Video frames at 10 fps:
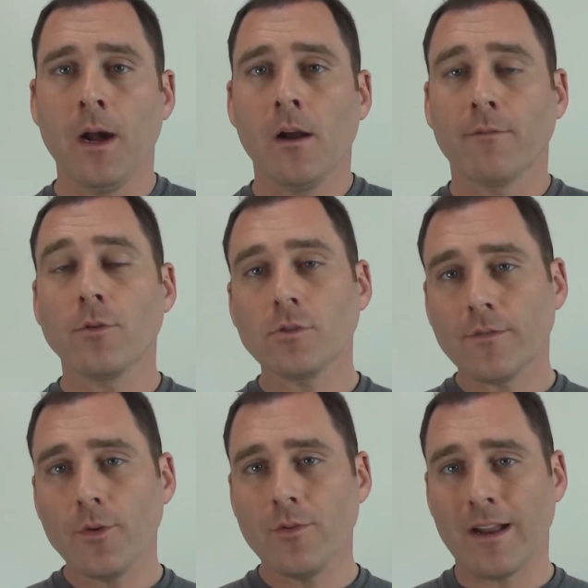For those
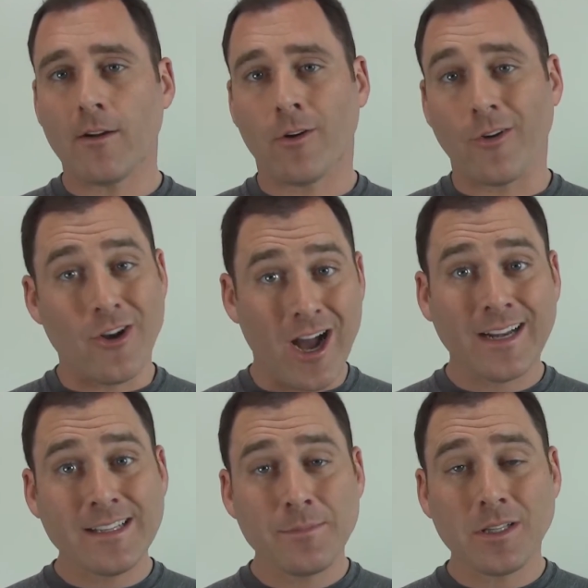of you that are not
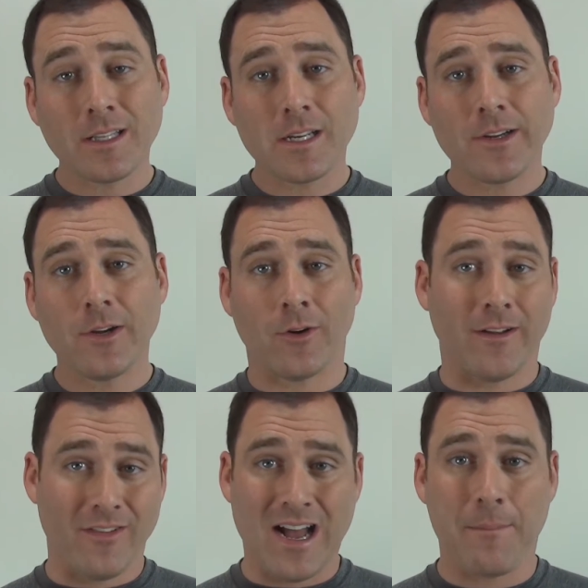in the military or
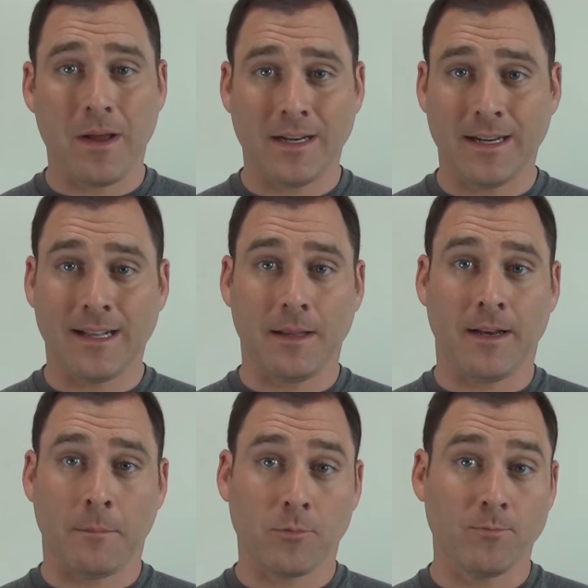have not been
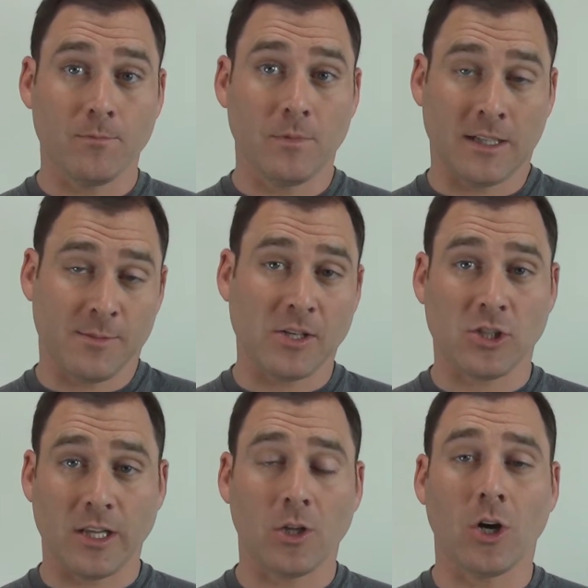in it
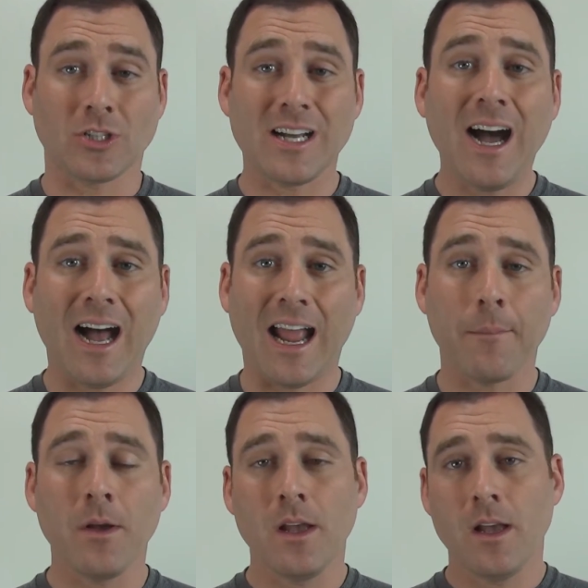especially a long
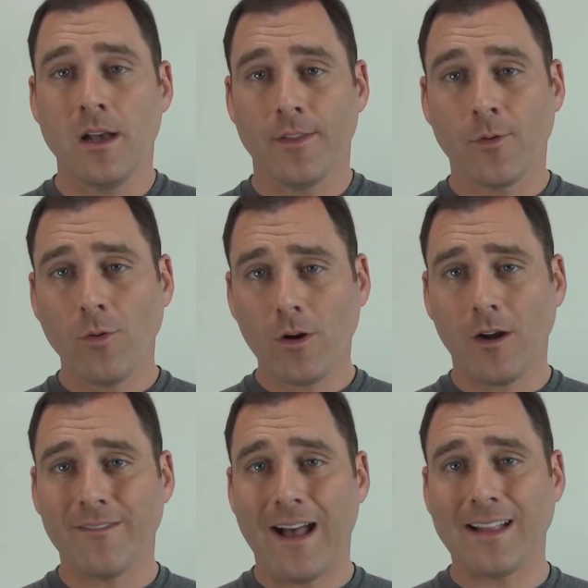time, the
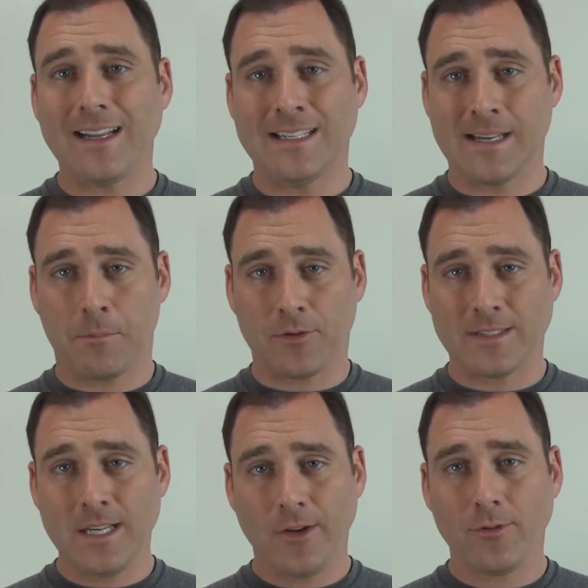Korengal Valley is a
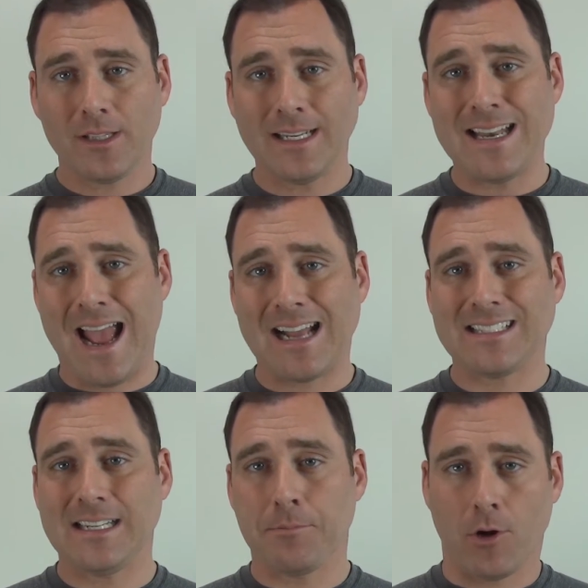particularly
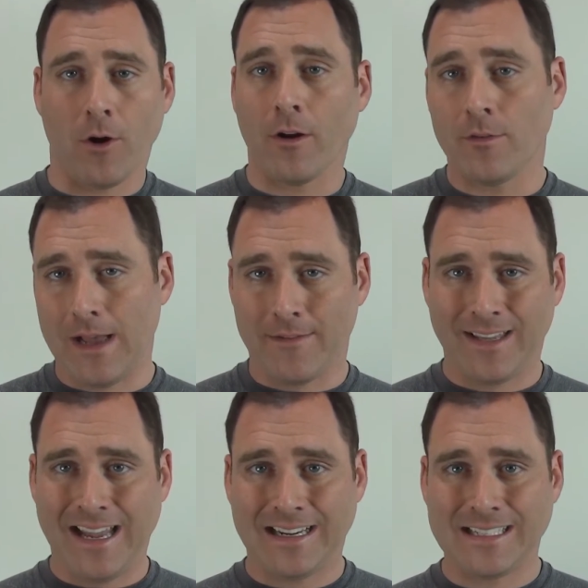nasty part of
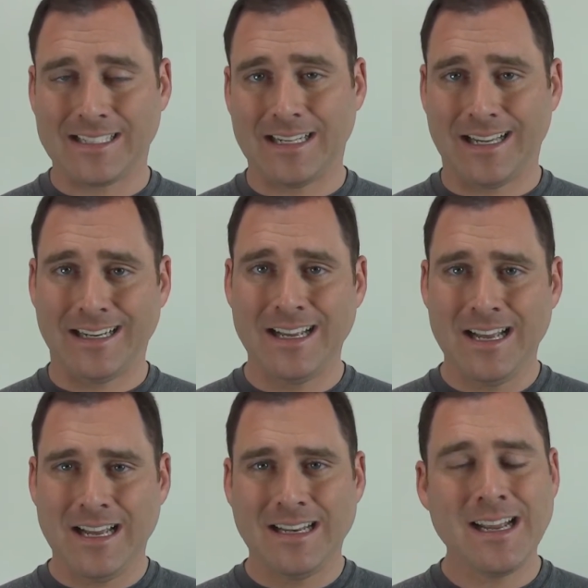Afghanistan,
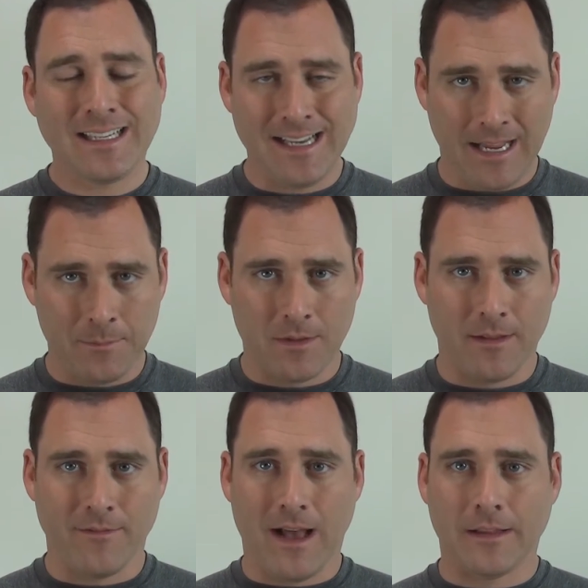nicknamed
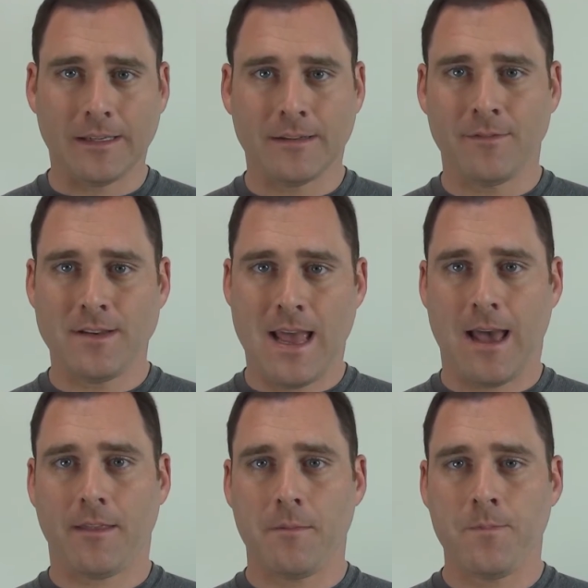the Valley of Death.